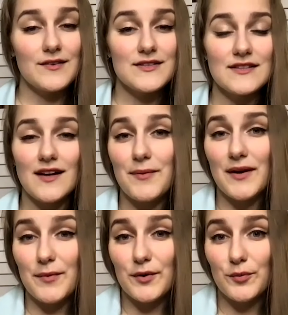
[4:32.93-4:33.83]
There's a topic
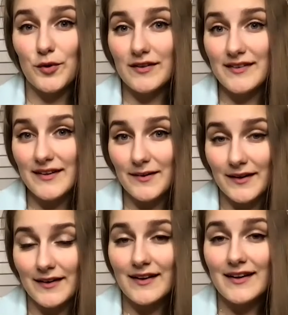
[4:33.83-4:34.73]
about
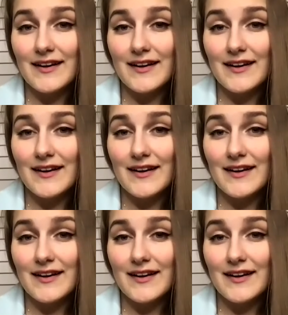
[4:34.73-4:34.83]
volunteering.